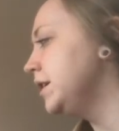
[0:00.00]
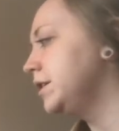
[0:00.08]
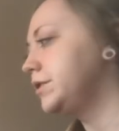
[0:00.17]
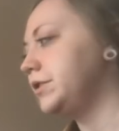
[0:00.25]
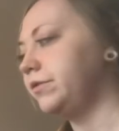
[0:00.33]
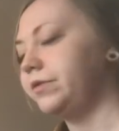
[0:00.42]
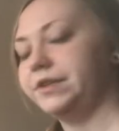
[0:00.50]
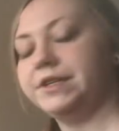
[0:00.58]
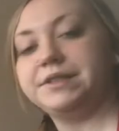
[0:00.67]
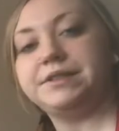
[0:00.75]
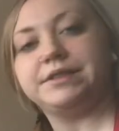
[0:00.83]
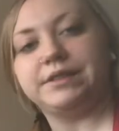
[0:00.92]
So for
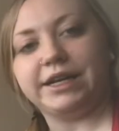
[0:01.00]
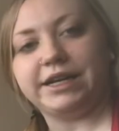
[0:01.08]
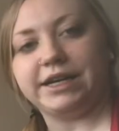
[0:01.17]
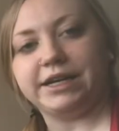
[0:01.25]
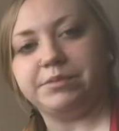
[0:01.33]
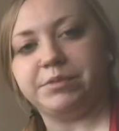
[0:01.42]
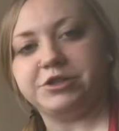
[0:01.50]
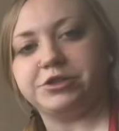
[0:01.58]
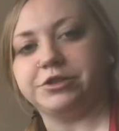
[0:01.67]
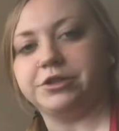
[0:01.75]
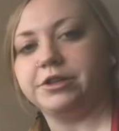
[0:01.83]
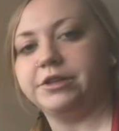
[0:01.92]
this, like I had
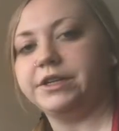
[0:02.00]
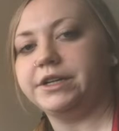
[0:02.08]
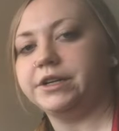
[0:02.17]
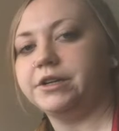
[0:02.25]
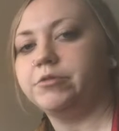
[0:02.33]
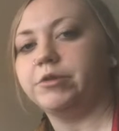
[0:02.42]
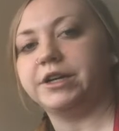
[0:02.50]
mentioned earlier,